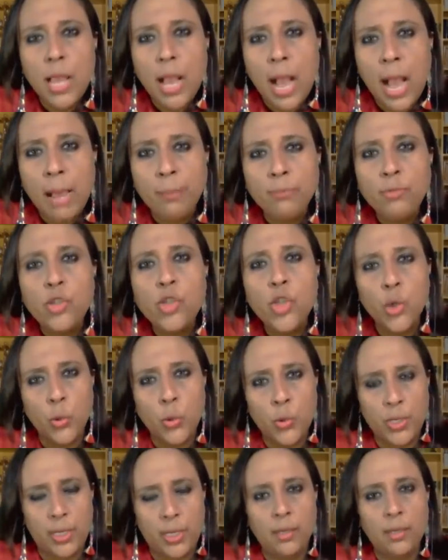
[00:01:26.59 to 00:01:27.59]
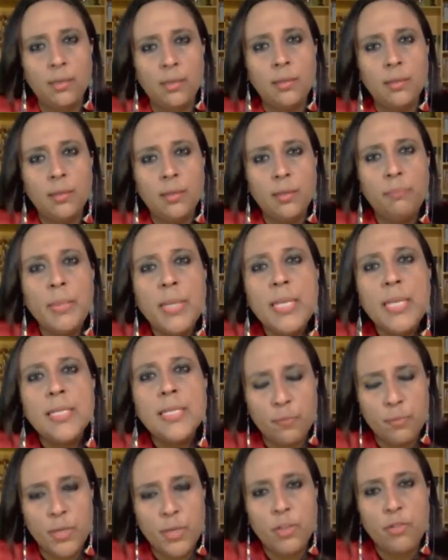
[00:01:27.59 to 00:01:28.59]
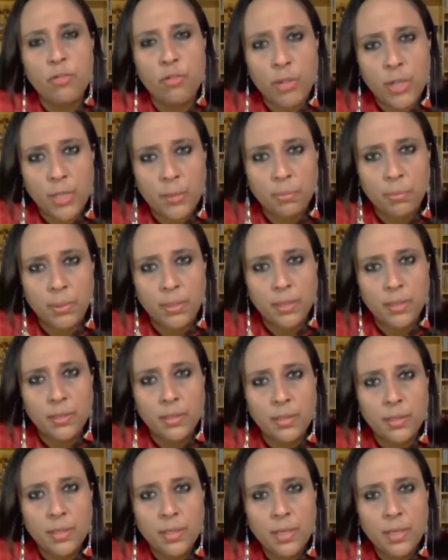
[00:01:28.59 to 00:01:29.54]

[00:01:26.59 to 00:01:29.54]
I'm choking, please give me treatment.